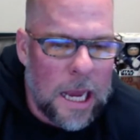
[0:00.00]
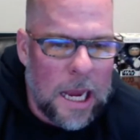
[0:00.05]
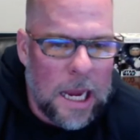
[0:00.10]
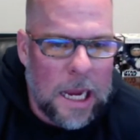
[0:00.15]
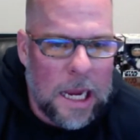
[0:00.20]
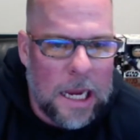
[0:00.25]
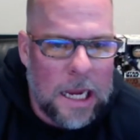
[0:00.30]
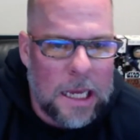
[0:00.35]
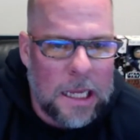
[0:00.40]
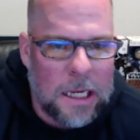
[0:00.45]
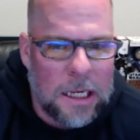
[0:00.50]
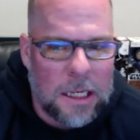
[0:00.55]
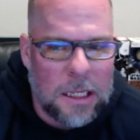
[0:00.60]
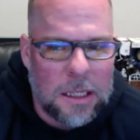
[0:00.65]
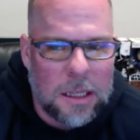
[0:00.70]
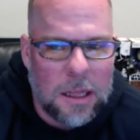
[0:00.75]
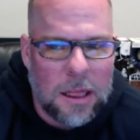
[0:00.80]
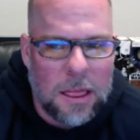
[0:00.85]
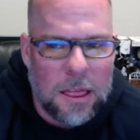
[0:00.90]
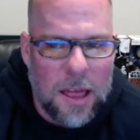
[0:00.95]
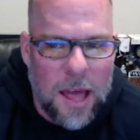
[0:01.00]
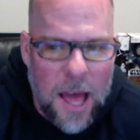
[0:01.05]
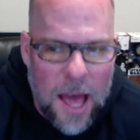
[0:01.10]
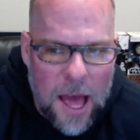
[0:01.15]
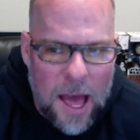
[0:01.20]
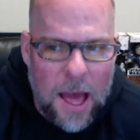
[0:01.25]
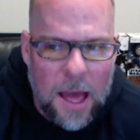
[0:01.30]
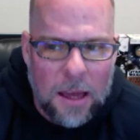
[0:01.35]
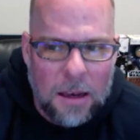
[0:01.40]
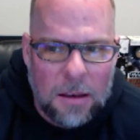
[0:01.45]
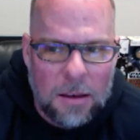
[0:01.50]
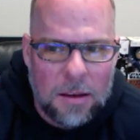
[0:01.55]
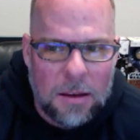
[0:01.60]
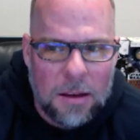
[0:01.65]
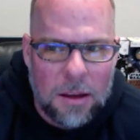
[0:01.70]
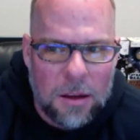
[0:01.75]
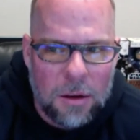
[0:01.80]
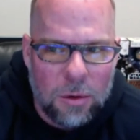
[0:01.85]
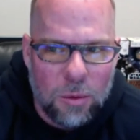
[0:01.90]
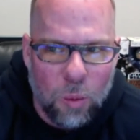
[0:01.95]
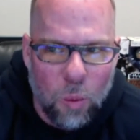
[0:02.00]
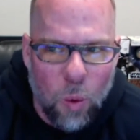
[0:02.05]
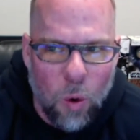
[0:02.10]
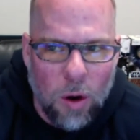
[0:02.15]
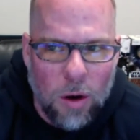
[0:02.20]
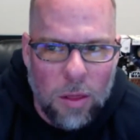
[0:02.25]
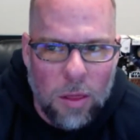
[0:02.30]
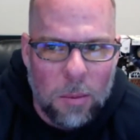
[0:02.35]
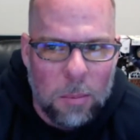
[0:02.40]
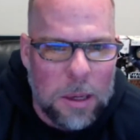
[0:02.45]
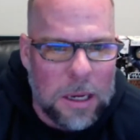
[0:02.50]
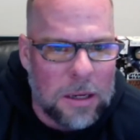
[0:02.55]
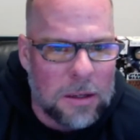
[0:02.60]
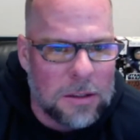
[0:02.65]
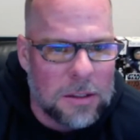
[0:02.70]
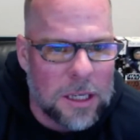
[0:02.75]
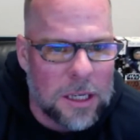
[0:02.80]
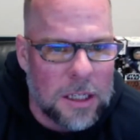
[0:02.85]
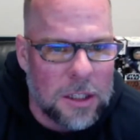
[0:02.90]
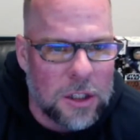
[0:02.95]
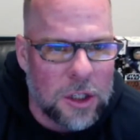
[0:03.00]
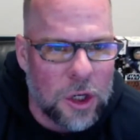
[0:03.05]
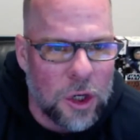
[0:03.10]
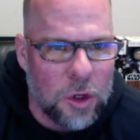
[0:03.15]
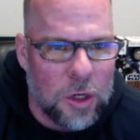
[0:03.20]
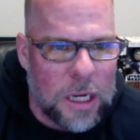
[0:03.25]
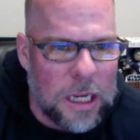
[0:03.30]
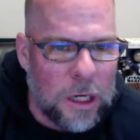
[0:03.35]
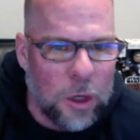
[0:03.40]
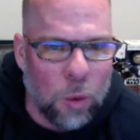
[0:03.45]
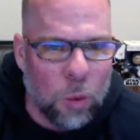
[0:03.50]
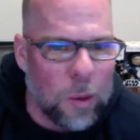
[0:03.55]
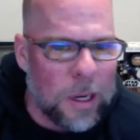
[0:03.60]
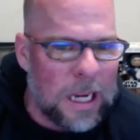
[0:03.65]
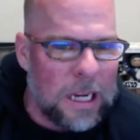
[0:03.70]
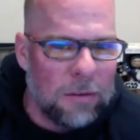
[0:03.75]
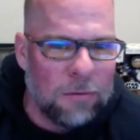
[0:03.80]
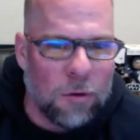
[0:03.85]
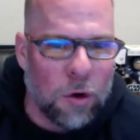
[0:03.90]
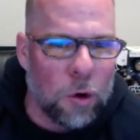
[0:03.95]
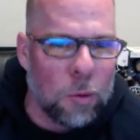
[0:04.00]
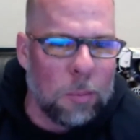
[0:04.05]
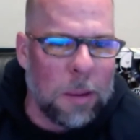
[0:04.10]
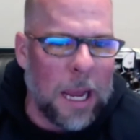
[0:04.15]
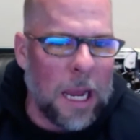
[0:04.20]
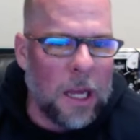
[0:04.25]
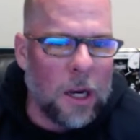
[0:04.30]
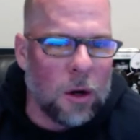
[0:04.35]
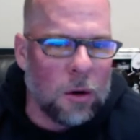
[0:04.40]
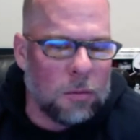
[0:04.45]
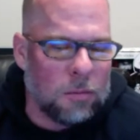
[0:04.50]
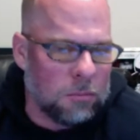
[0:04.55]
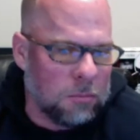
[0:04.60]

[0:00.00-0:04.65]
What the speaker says: And that is one of the biggest things that you need to read verbatim,